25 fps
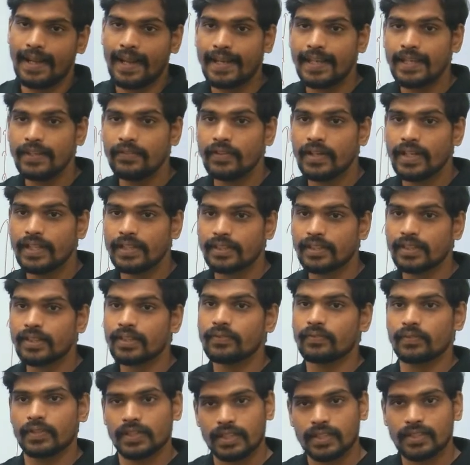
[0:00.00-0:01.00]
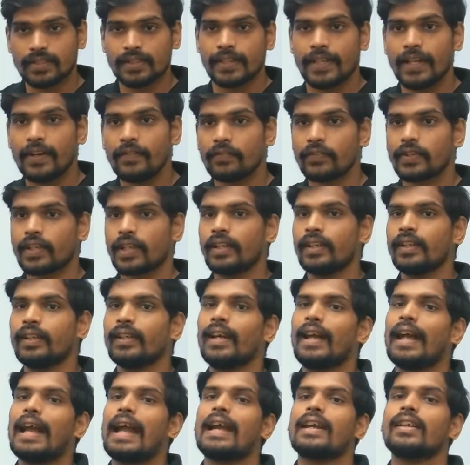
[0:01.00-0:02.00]
elevator, which is lift,
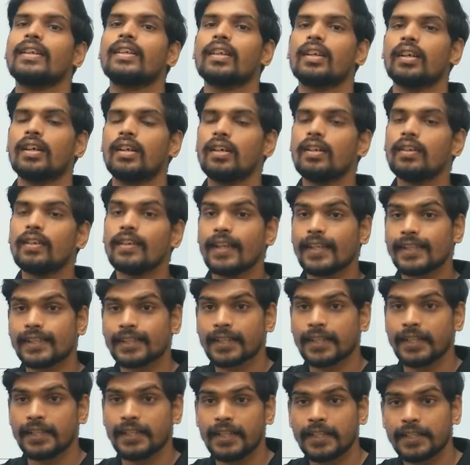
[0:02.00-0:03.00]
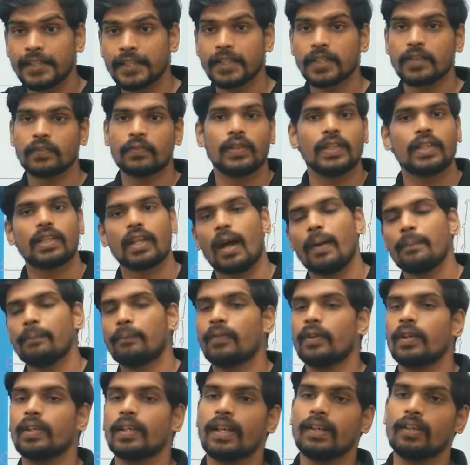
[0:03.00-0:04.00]
and a escalator with
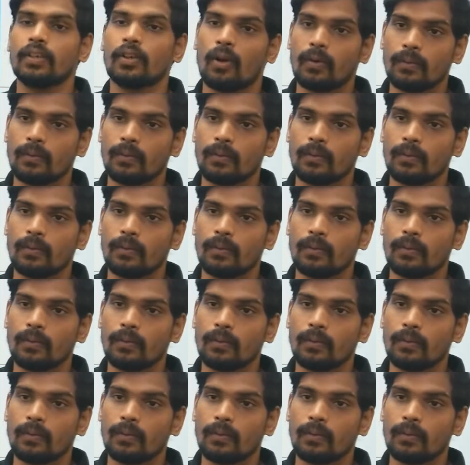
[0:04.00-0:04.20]
upward and